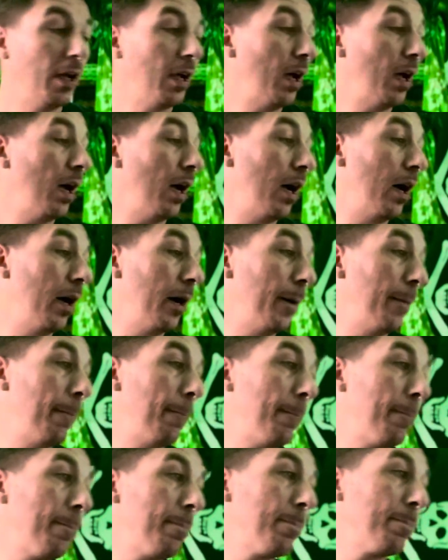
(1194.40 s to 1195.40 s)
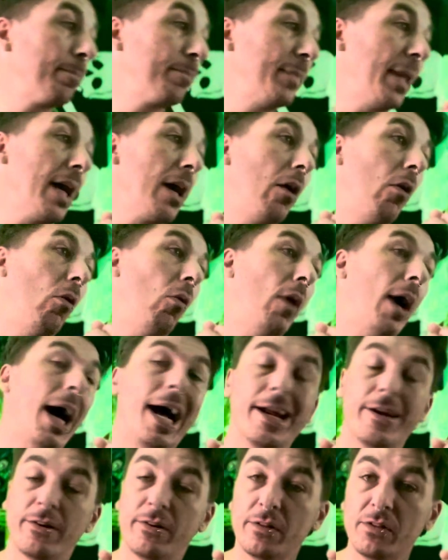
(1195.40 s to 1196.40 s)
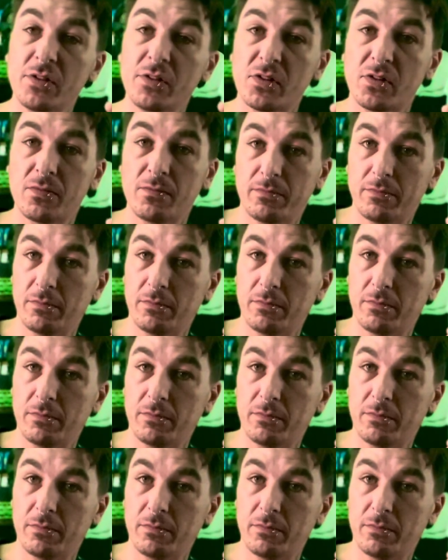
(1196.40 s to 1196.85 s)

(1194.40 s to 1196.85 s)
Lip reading: Now, irons,